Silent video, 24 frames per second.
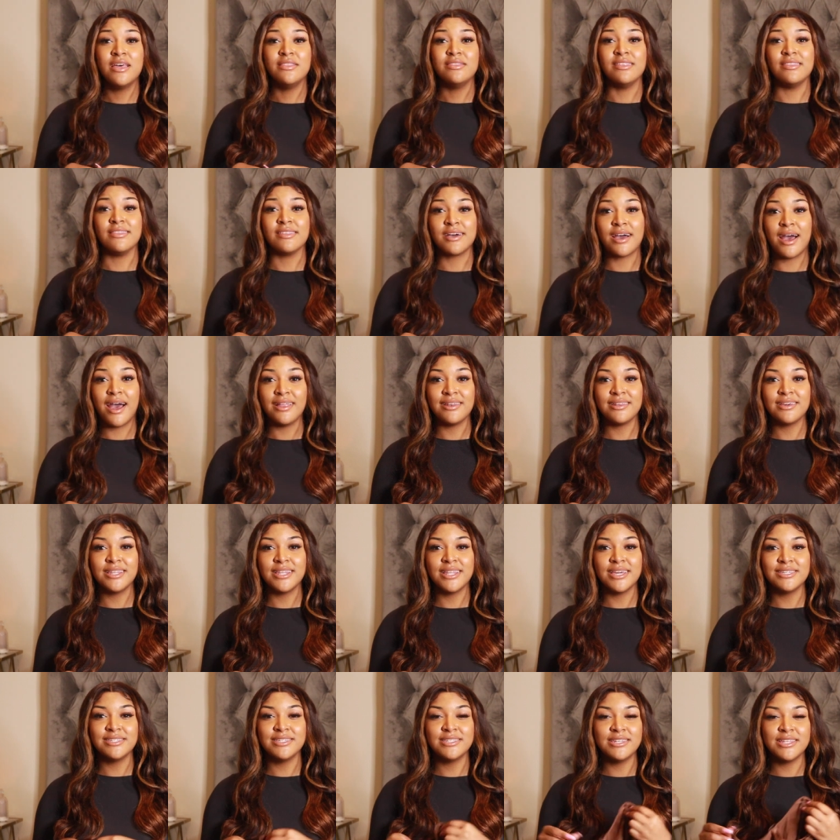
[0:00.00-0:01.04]
than the cotton
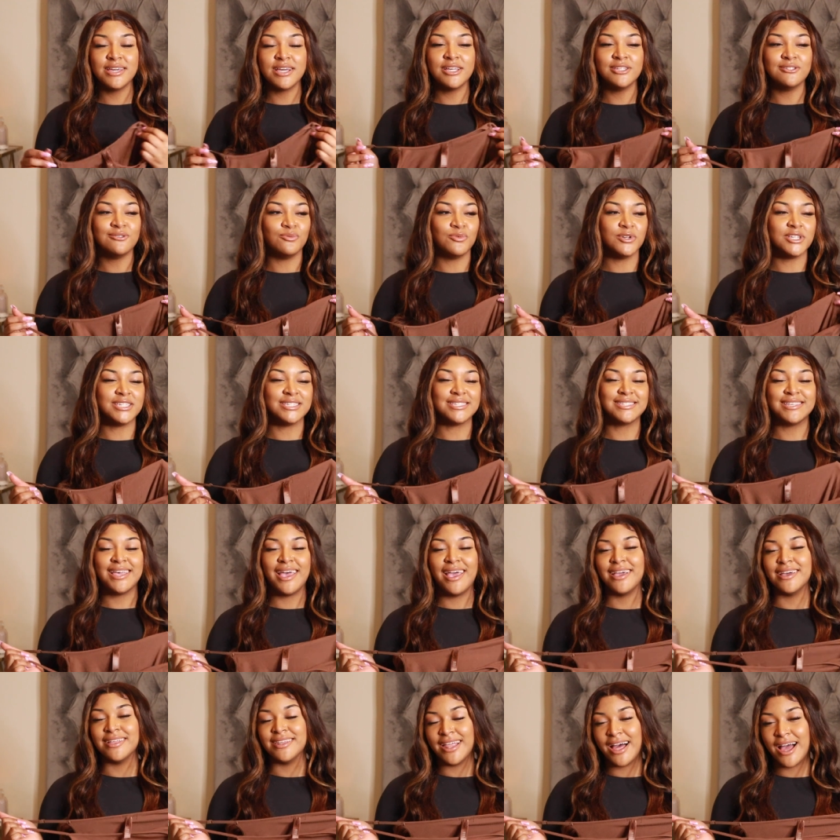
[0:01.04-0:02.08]
collection does which is
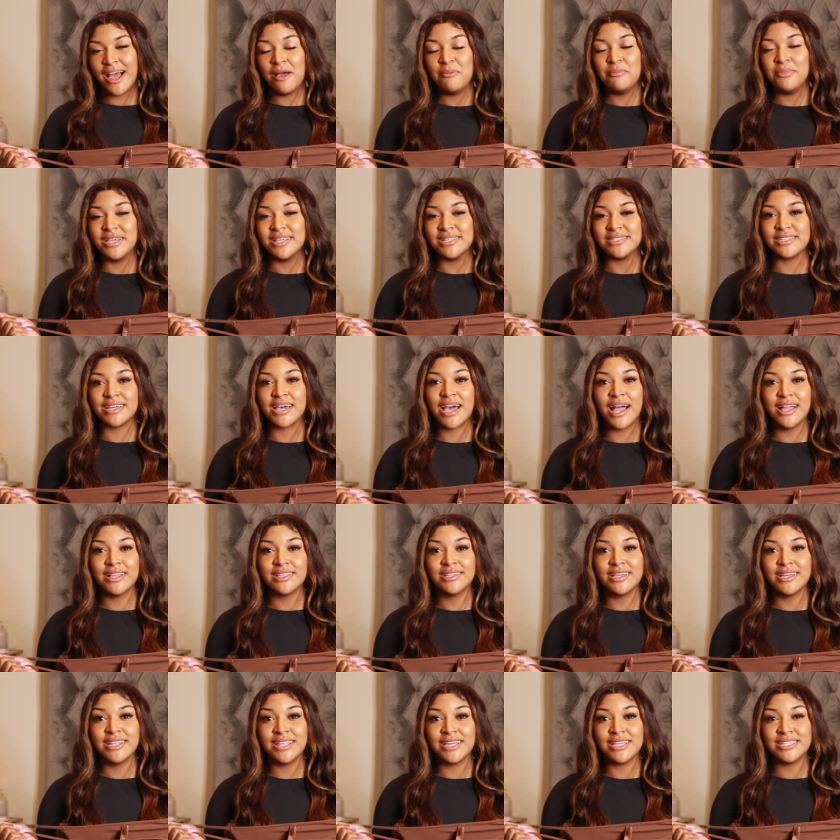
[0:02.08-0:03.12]
saying a lot because the
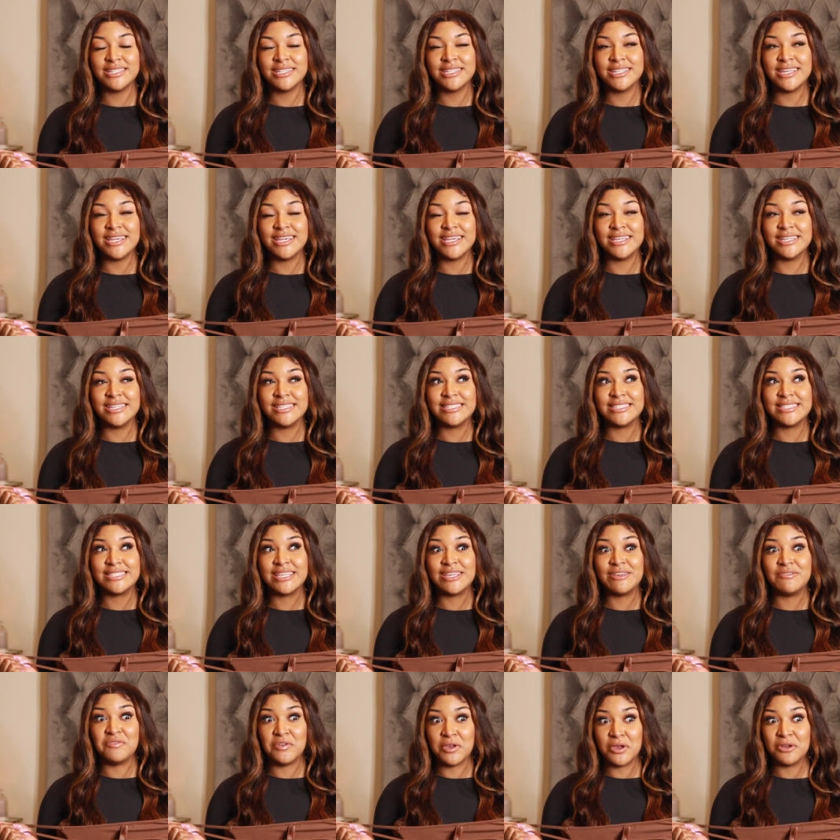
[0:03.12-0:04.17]
cotton collection is
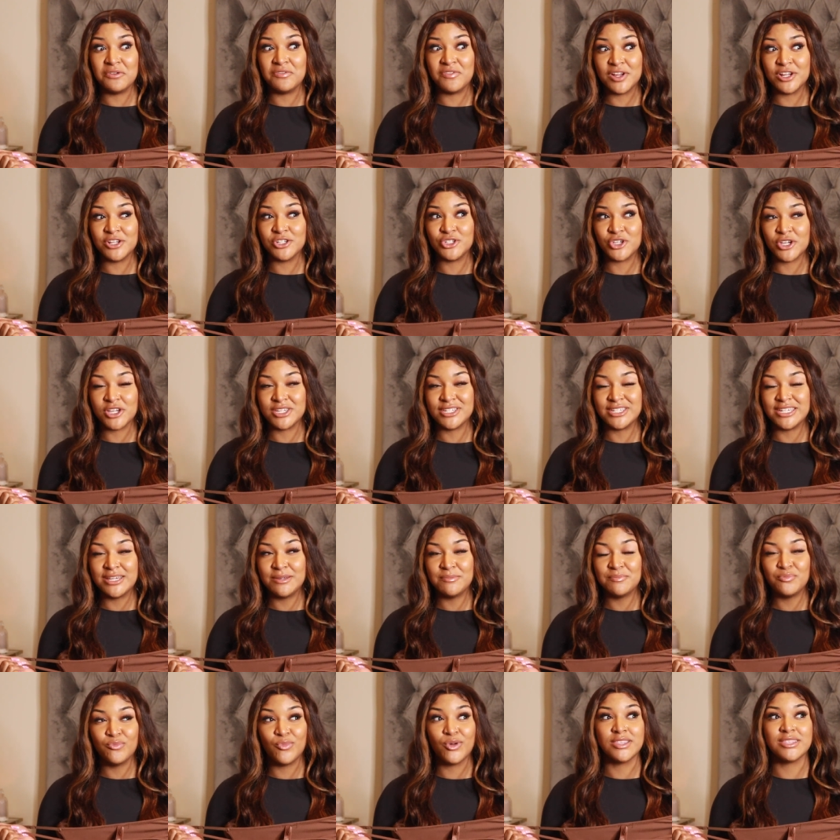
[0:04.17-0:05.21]
very very stretchy
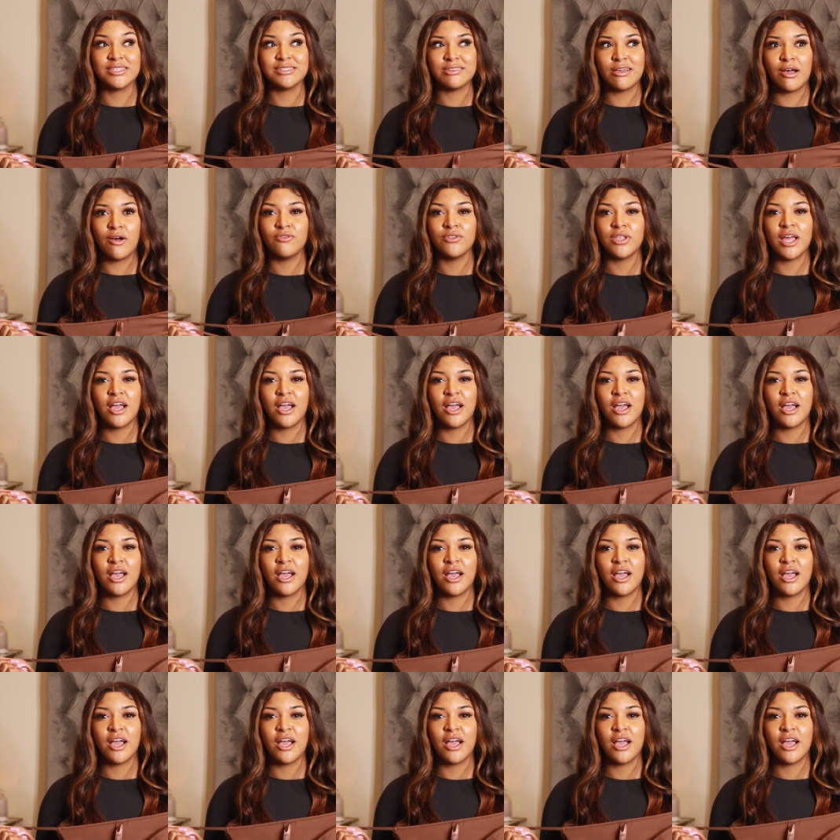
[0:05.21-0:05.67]
but the soft